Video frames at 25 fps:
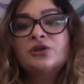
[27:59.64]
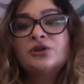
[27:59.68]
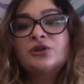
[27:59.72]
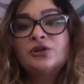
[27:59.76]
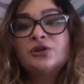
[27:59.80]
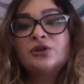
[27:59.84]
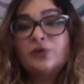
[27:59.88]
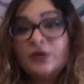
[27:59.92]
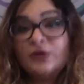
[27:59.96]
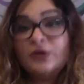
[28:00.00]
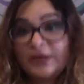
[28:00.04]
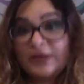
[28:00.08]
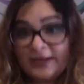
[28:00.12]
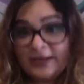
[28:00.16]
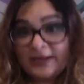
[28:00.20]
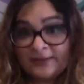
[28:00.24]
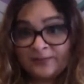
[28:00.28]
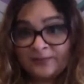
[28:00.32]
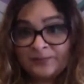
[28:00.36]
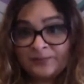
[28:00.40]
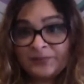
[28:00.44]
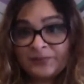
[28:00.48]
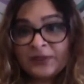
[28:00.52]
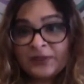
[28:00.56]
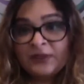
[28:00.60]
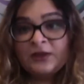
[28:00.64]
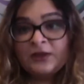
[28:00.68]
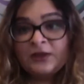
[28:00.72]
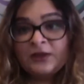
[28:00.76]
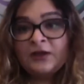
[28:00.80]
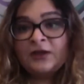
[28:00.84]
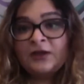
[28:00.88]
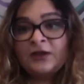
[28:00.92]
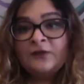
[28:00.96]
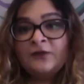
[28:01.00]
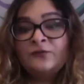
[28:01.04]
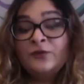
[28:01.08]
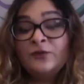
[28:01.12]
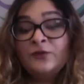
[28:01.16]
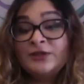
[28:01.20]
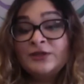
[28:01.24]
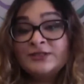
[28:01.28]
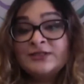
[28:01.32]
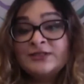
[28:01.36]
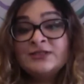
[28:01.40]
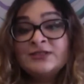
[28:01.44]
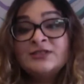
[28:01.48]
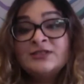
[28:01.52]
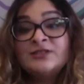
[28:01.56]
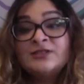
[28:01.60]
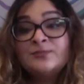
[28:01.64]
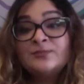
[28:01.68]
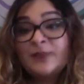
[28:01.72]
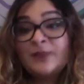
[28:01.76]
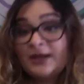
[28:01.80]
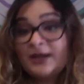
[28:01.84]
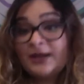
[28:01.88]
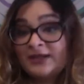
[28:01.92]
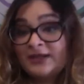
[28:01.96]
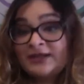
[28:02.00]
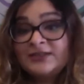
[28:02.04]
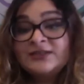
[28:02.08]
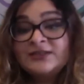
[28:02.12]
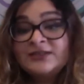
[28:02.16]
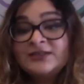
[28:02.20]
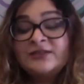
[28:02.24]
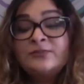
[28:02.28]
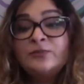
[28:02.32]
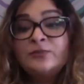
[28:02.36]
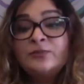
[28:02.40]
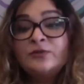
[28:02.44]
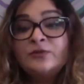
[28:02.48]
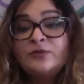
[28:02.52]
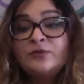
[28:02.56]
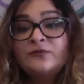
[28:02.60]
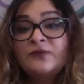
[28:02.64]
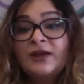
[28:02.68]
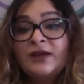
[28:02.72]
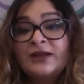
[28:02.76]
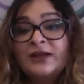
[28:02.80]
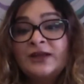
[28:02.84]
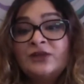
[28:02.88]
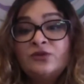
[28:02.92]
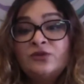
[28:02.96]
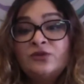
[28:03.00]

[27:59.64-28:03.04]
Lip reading: your name. For instance, my LinkedIn profile